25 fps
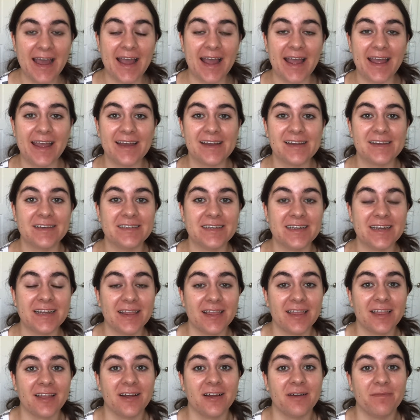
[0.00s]
and in
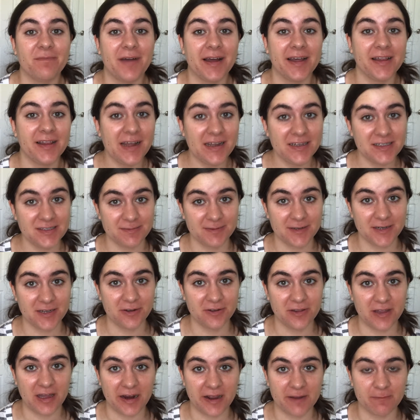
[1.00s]
my last video
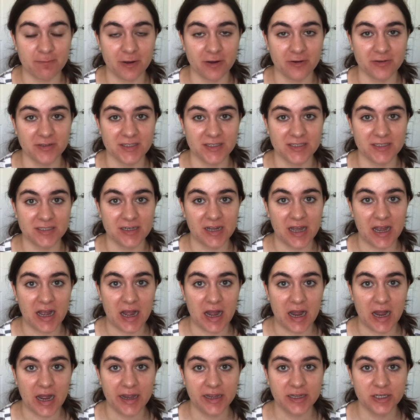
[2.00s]
that I posted,
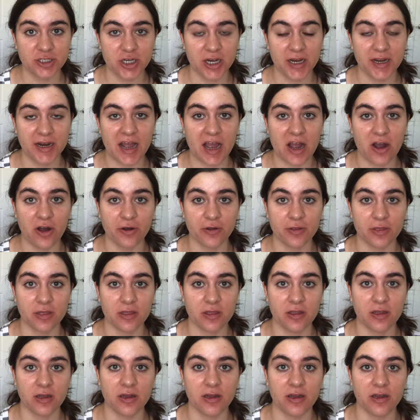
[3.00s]
I tried out
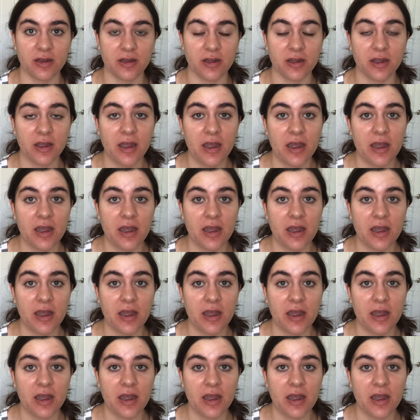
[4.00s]
the